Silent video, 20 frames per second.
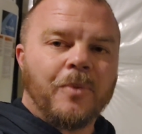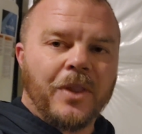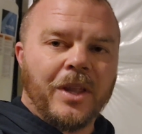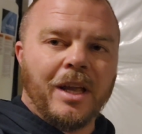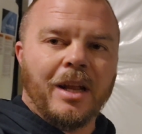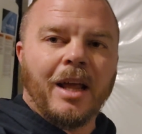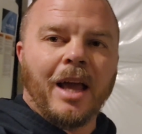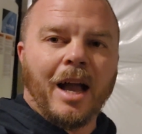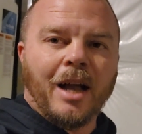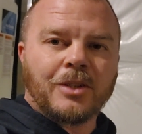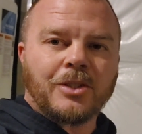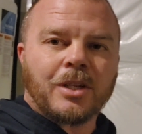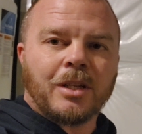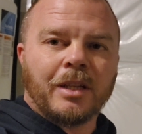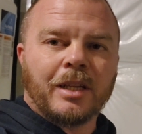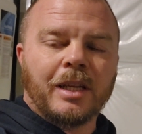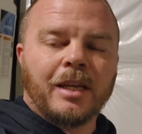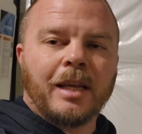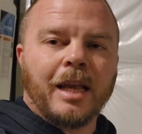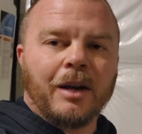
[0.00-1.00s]
It
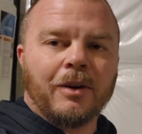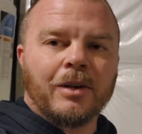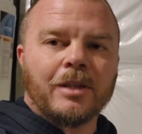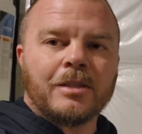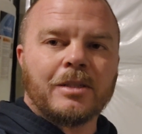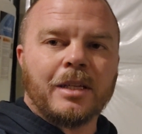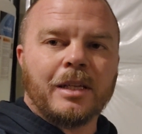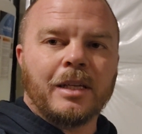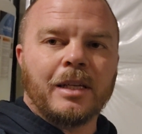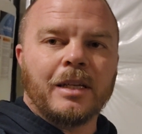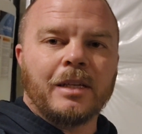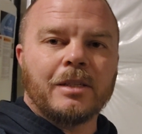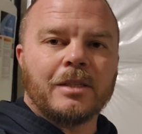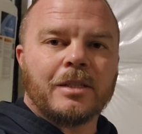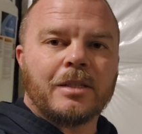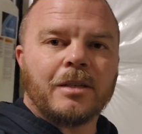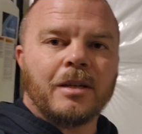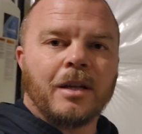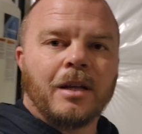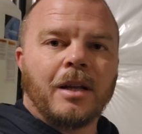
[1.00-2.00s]
actually
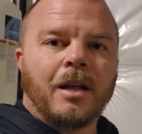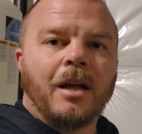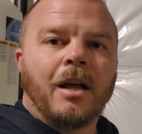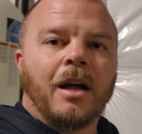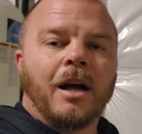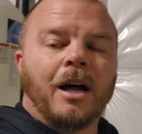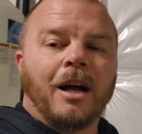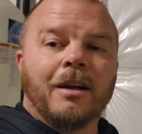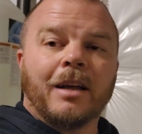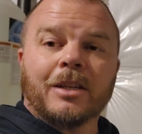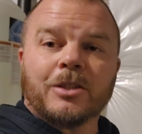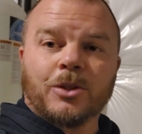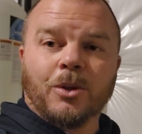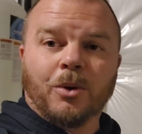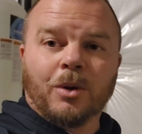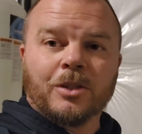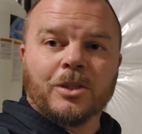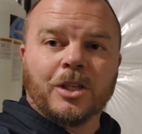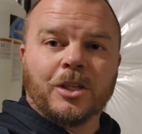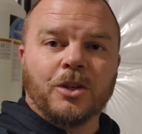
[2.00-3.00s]
guarantees, uh, as
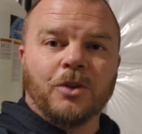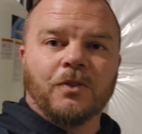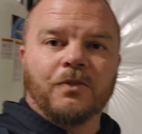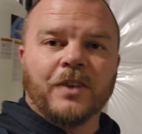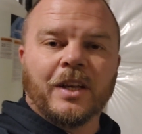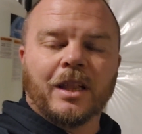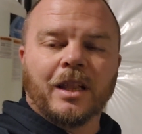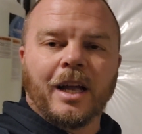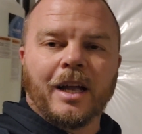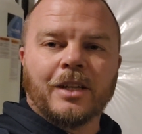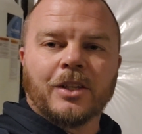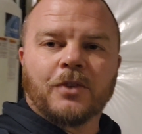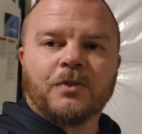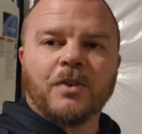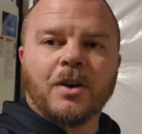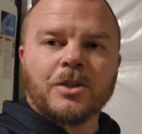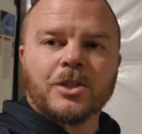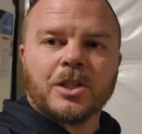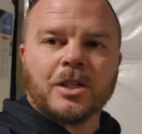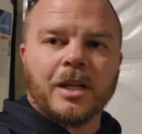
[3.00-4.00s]
long as the UV light is
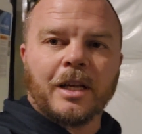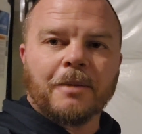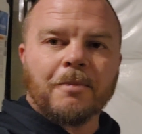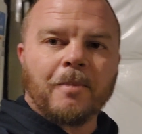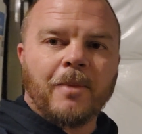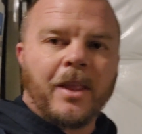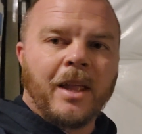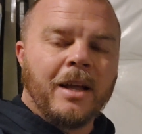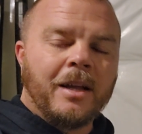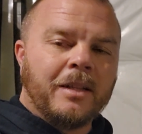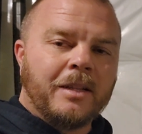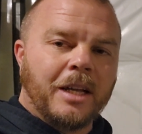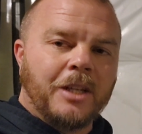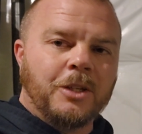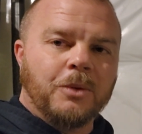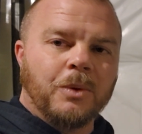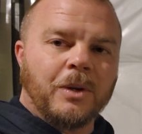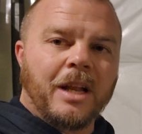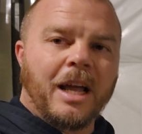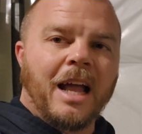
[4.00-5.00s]
functioning, that
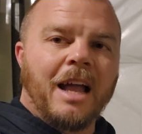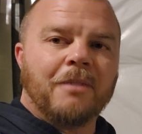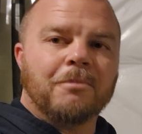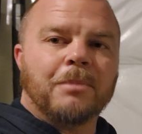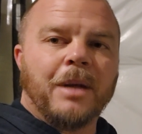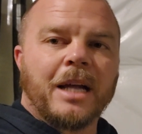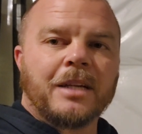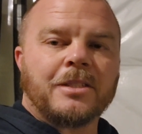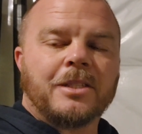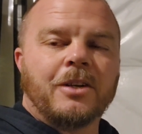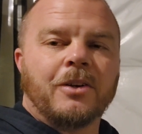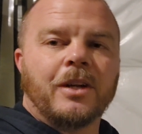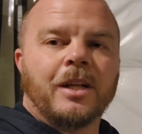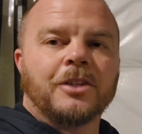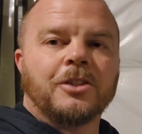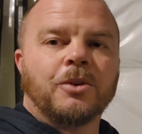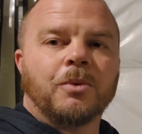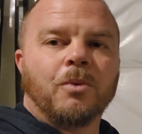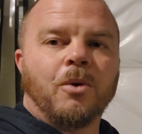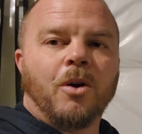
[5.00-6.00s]
you will not have
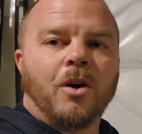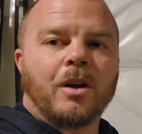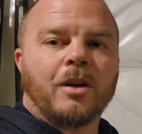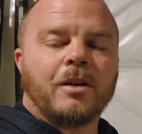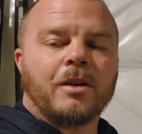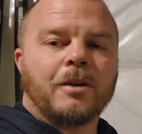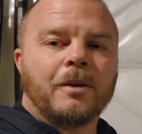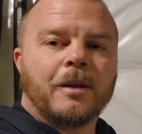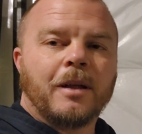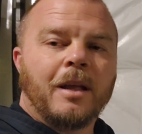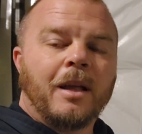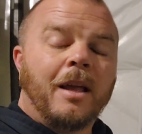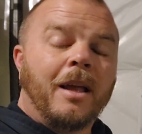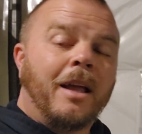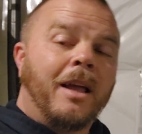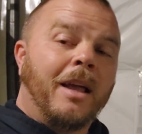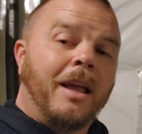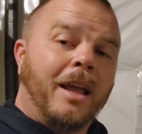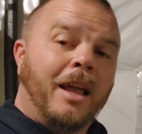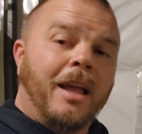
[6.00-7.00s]
bacteria in your water.
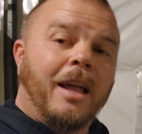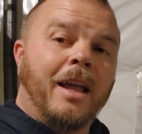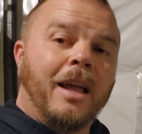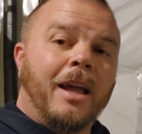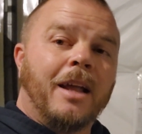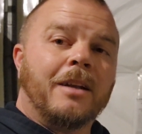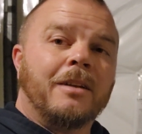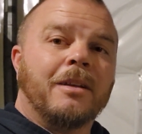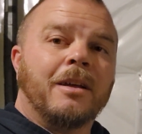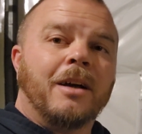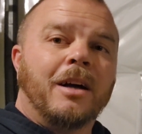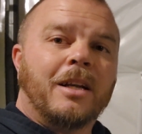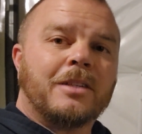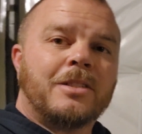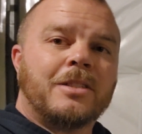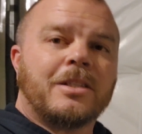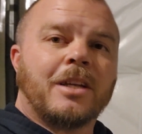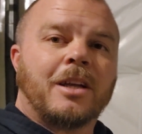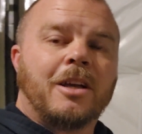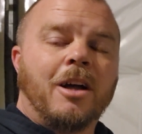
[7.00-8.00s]
And
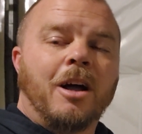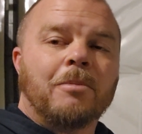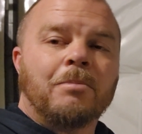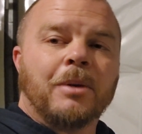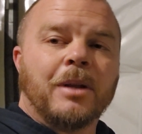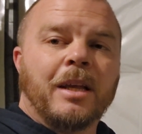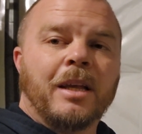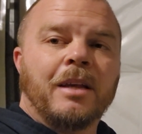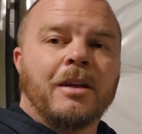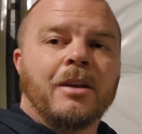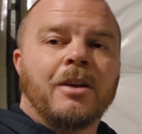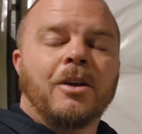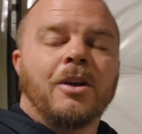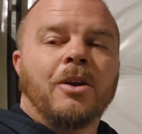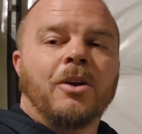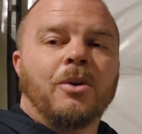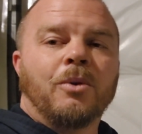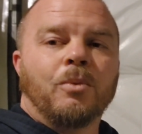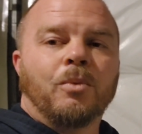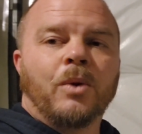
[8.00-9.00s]
us as a company,
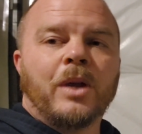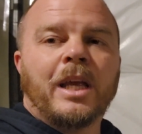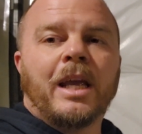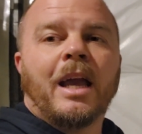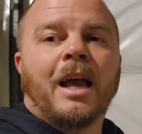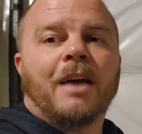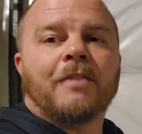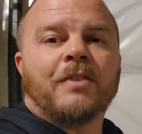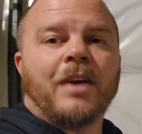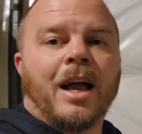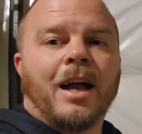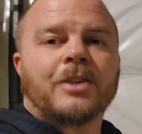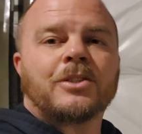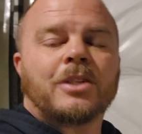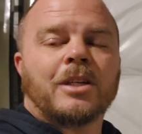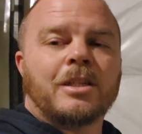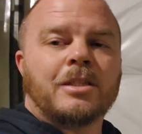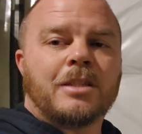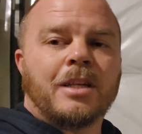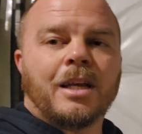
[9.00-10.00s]
we have
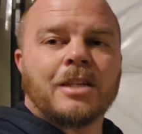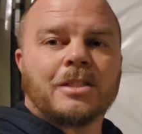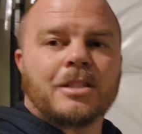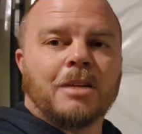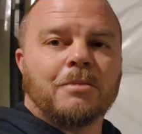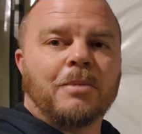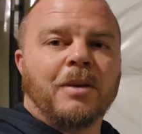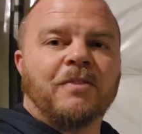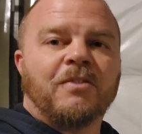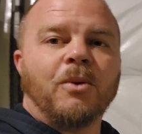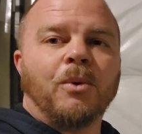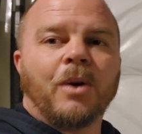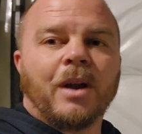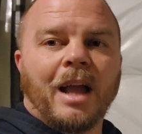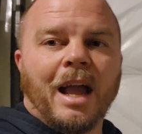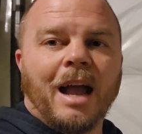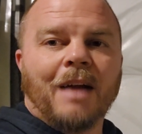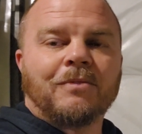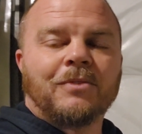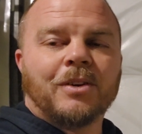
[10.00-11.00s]
actually tested before and
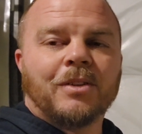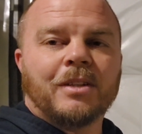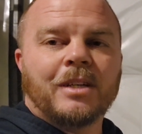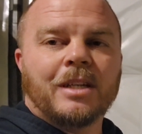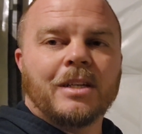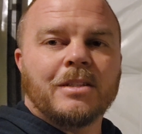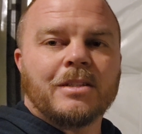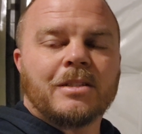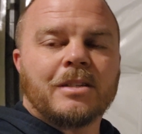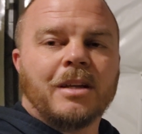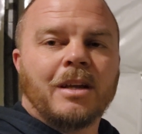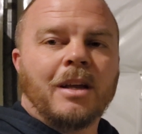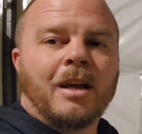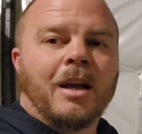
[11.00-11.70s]
after these